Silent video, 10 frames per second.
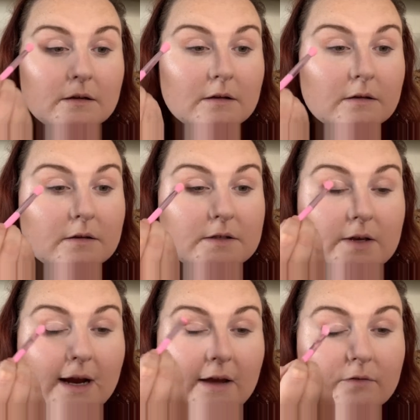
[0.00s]
So I
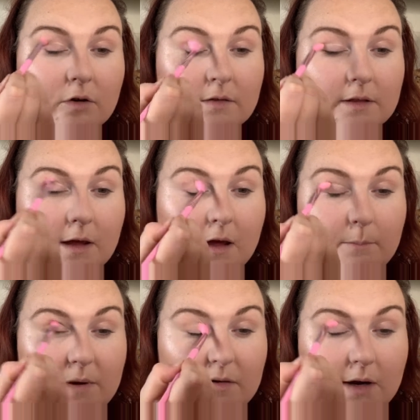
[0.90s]
have got the
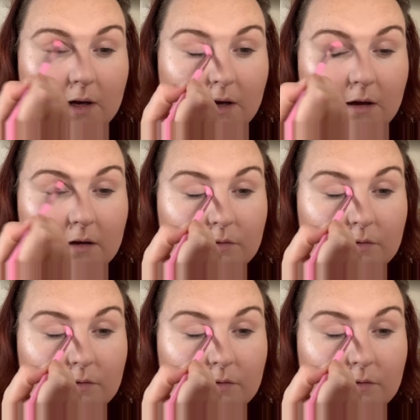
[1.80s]
mirror here.